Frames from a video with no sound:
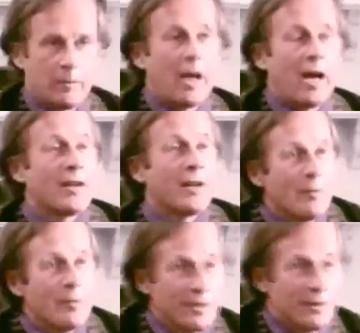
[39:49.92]
Well, I
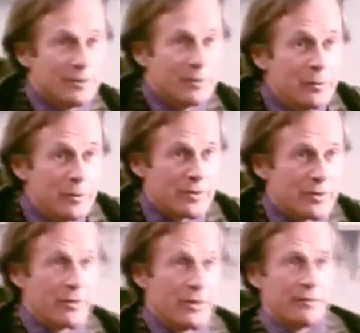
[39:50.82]
know we do
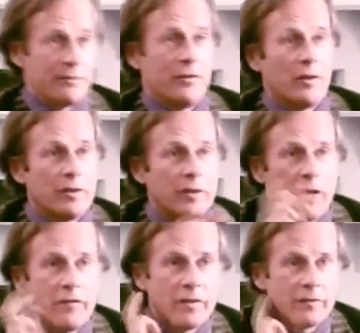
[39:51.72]
disagree on Freud,
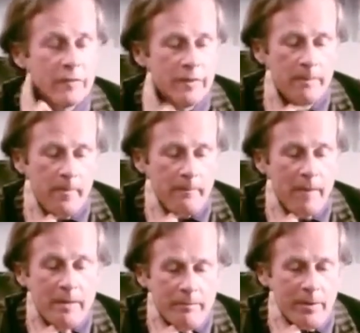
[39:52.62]
and I think the
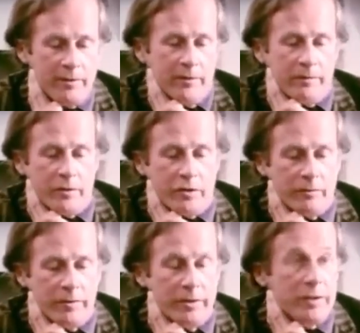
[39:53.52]
main point on
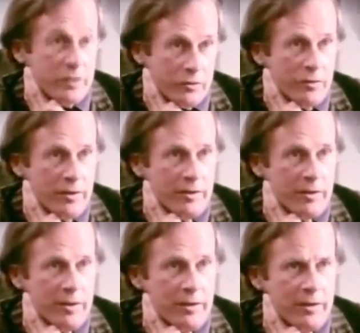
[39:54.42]
which we
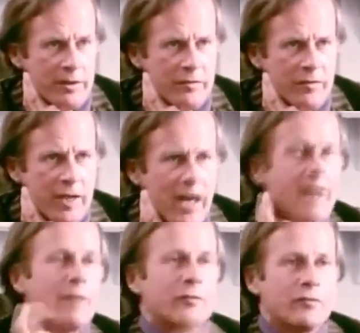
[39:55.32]
disagree is that
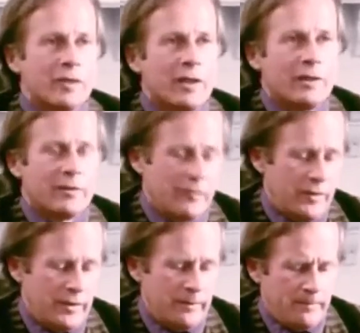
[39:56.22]
I don't regard
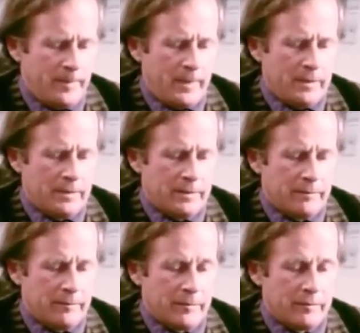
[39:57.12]
the
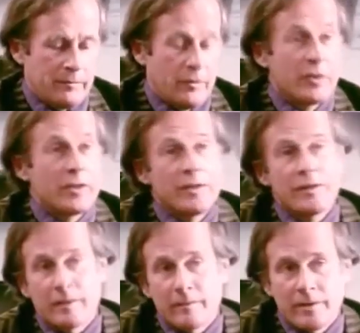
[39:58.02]
Freud
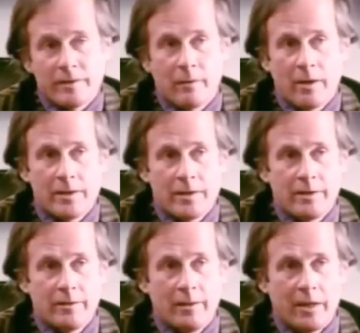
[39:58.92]
system as quite
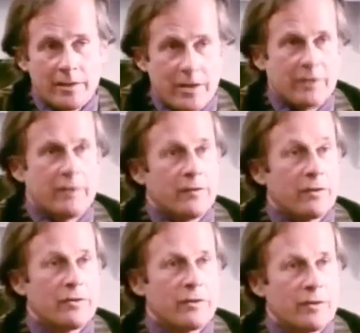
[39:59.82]
so
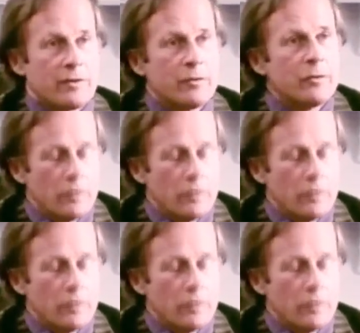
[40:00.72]
unscientific as you